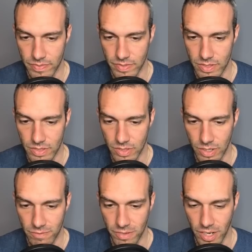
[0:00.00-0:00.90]
So I'm going to
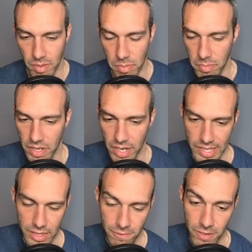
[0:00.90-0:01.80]
farm up a bit. I
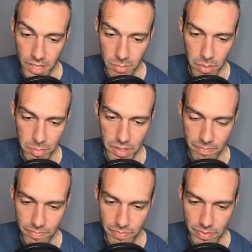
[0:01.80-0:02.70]
like the farm up.
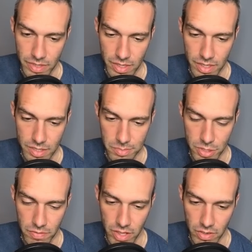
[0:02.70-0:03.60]
Especially
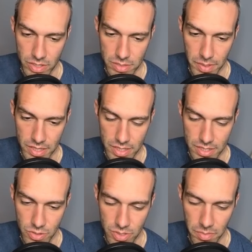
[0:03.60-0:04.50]
if they don't expect this,
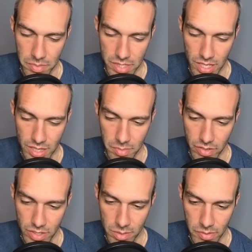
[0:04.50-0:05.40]
you can maybe take them out and
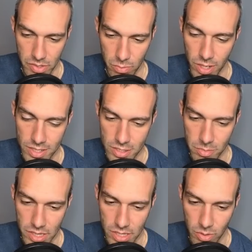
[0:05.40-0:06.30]
come out with a Rock Tomb
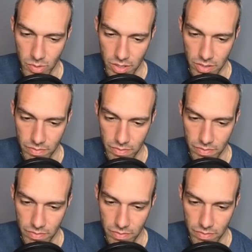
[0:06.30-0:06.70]
and lower.